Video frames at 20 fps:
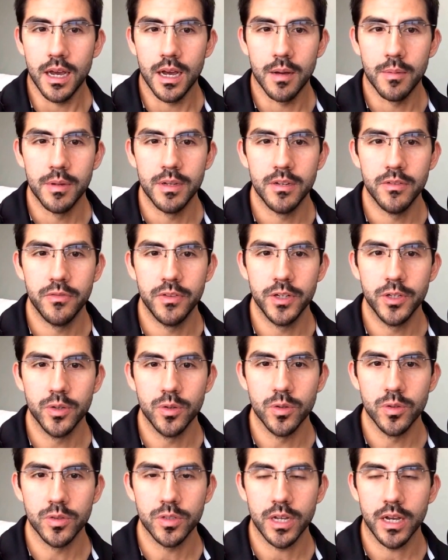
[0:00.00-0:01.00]

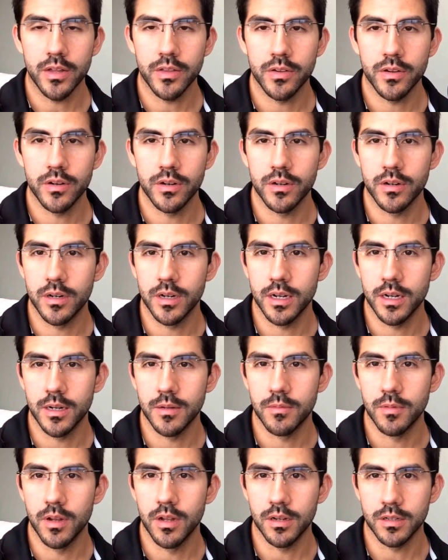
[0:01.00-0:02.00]
individuals, either
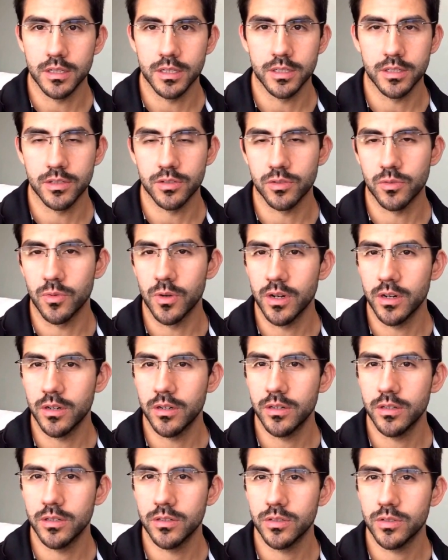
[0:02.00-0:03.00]
long-distance
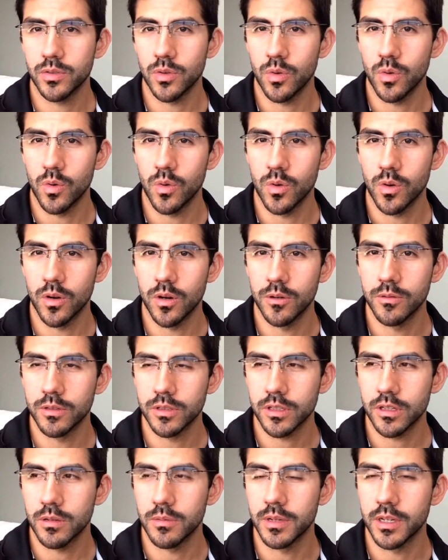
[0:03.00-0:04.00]
runners, or this
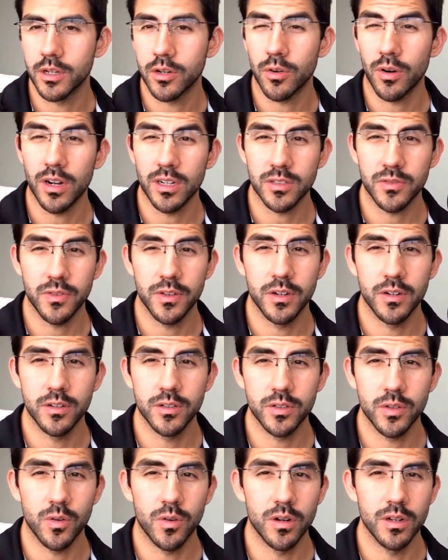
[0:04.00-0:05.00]
could be
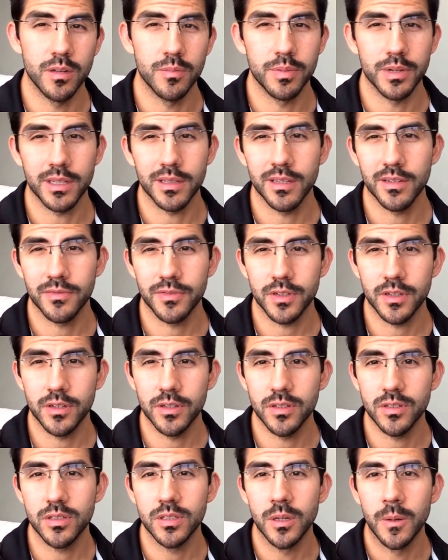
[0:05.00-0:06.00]
CrossFitters or Olympic
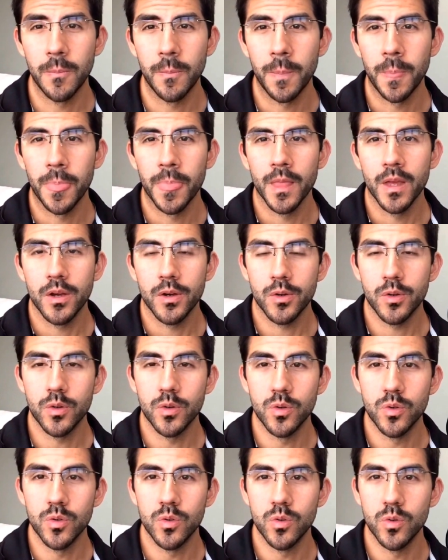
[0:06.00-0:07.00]
lifters,
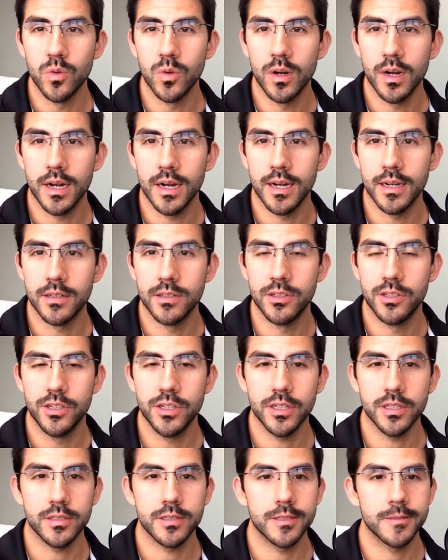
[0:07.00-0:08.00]
who
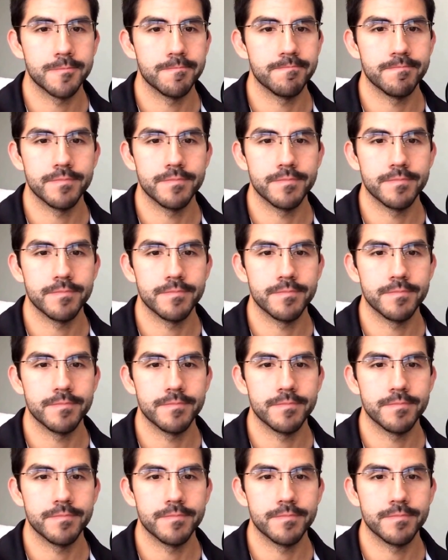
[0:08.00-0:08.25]
just